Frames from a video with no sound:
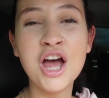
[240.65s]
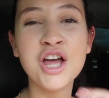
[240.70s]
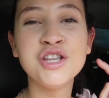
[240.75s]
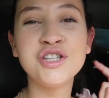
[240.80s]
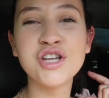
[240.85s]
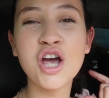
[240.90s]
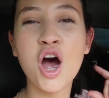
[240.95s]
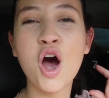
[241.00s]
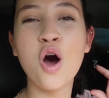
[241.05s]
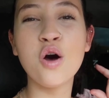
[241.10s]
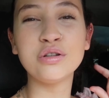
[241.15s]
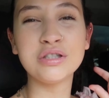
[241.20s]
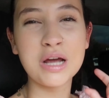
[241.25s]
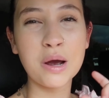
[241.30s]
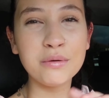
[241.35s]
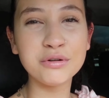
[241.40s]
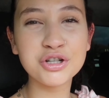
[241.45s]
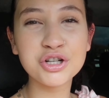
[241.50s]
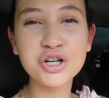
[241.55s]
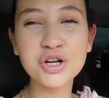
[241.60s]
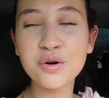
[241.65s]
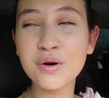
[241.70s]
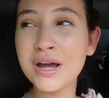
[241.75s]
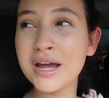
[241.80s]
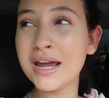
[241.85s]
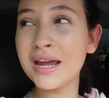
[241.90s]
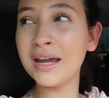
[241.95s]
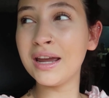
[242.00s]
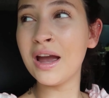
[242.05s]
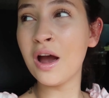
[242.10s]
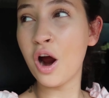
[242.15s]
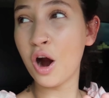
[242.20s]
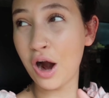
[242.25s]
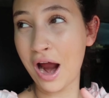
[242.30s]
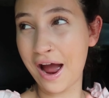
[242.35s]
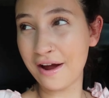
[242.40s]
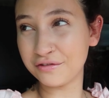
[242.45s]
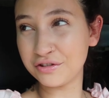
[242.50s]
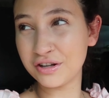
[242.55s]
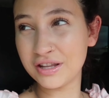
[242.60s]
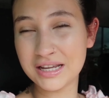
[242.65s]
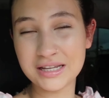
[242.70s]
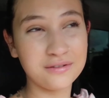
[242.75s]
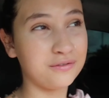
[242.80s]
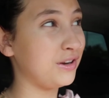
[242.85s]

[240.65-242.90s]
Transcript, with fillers: So saw what you're doing, or Let's after this